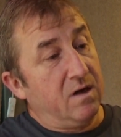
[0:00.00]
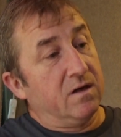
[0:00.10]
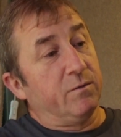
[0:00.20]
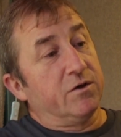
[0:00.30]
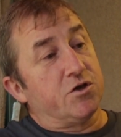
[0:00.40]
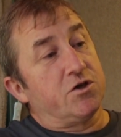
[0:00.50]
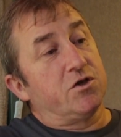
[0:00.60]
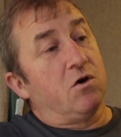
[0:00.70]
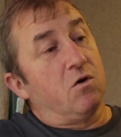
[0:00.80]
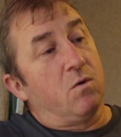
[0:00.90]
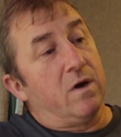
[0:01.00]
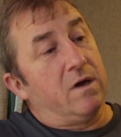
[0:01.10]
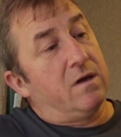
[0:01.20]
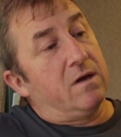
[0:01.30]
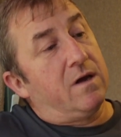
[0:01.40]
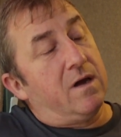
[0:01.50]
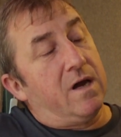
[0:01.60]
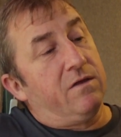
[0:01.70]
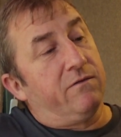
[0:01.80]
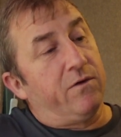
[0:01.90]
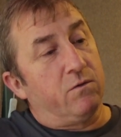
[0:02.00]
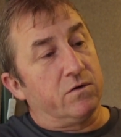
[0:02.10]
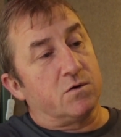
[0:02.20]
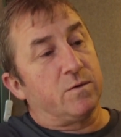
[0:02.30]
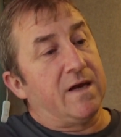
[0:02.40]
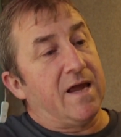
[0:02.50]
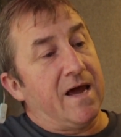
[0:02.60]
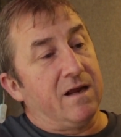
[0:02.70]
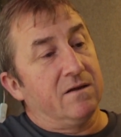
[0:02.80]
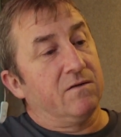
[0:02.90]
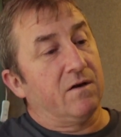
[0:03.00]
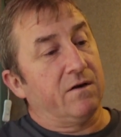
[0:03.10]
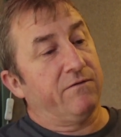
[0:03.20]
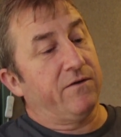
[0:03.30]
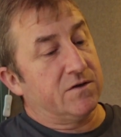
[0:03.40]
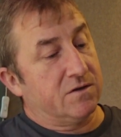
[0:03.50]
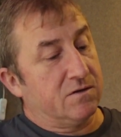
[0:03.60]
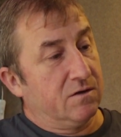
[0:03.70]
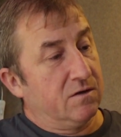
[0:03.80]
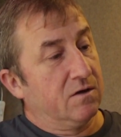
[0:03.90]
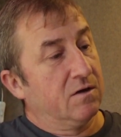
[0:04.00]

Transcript: Now we just show in the photos when you get it that it fits.